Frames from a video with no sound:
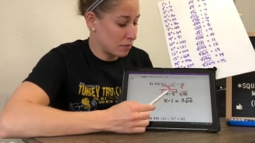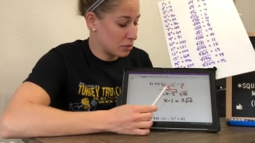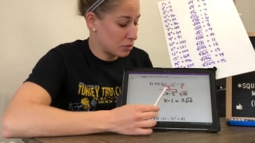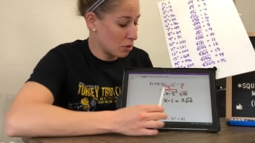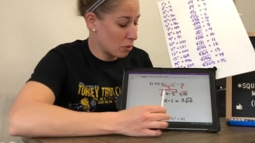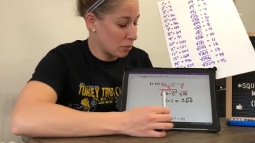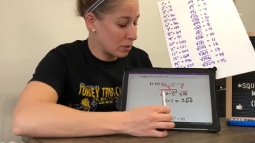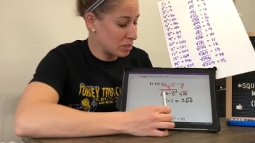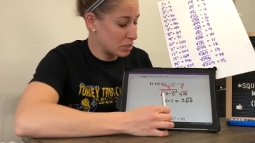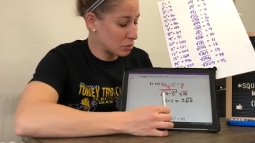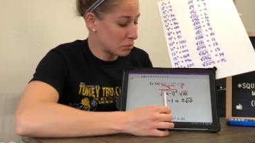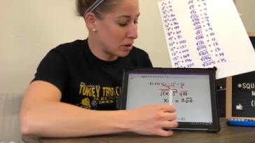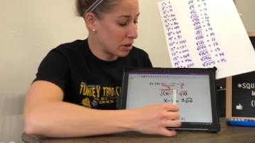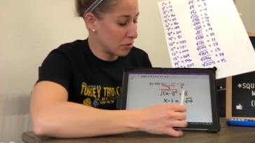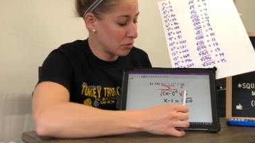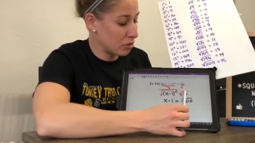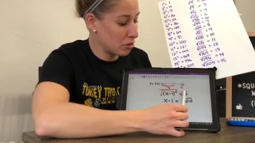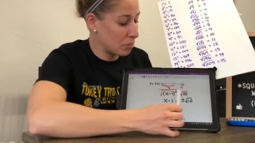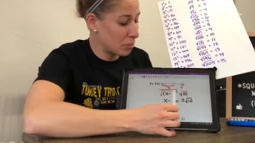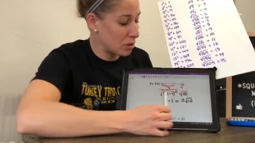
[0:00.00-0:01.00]
So we square
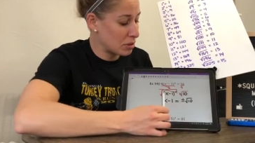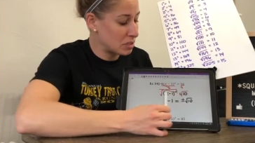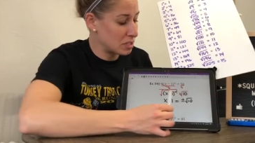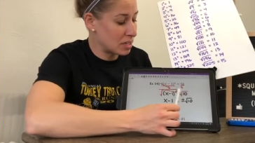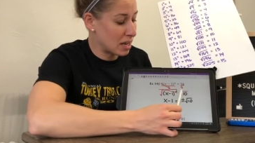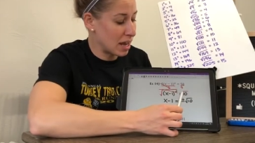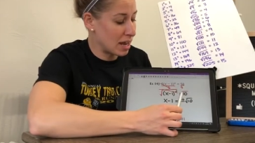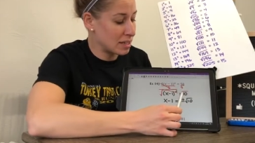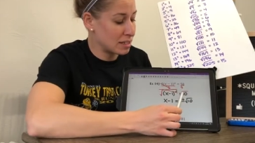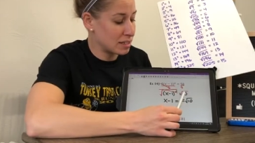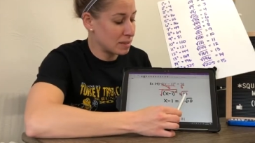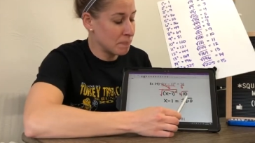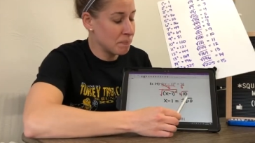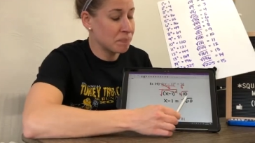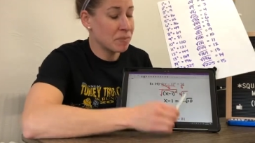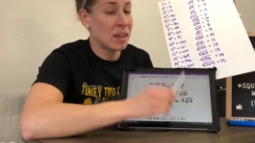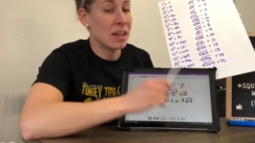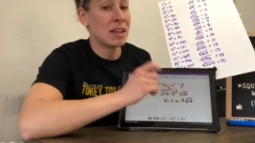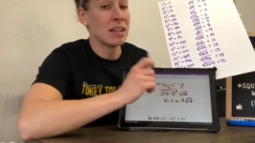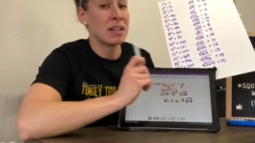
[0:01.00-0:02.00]
rooted both sides,
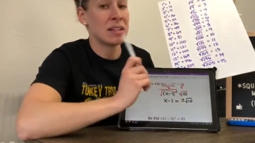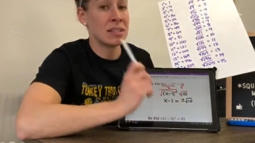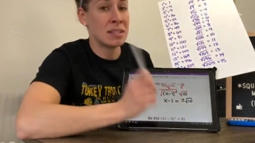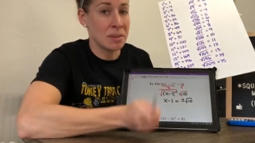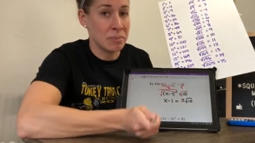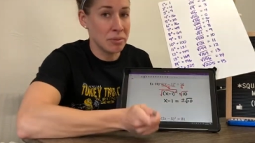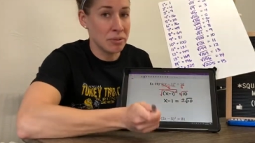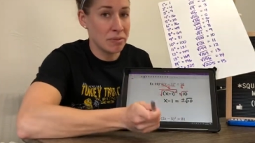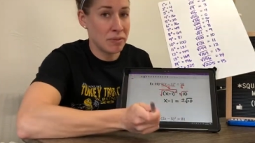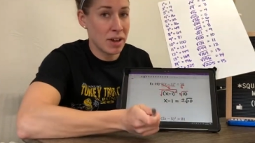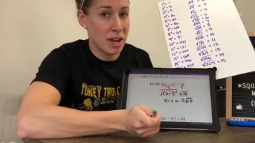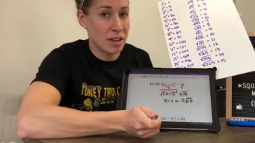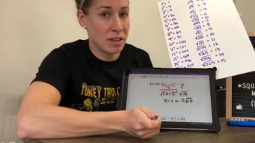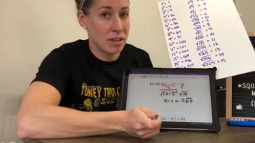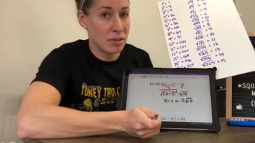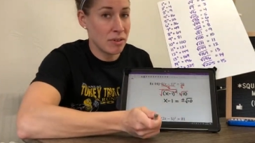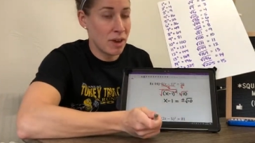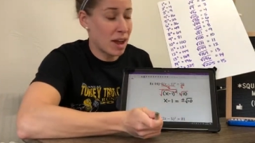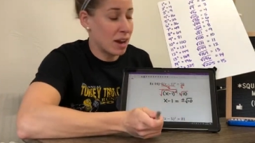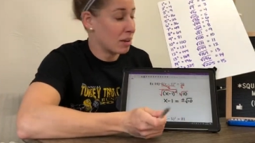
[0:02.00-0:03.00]
simplify
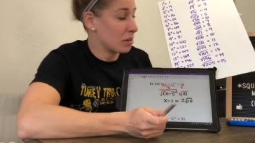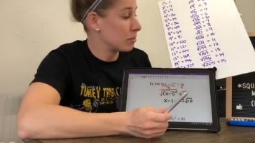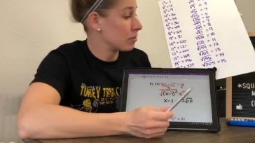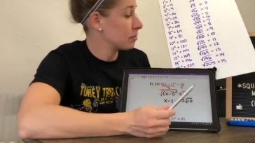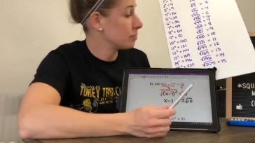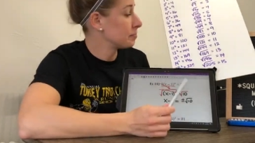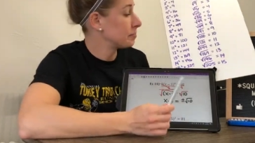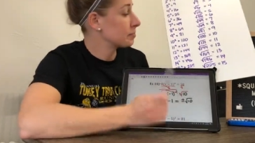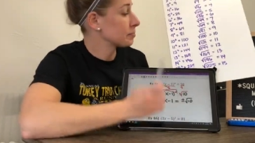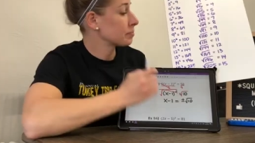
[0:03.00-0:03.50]
the radical.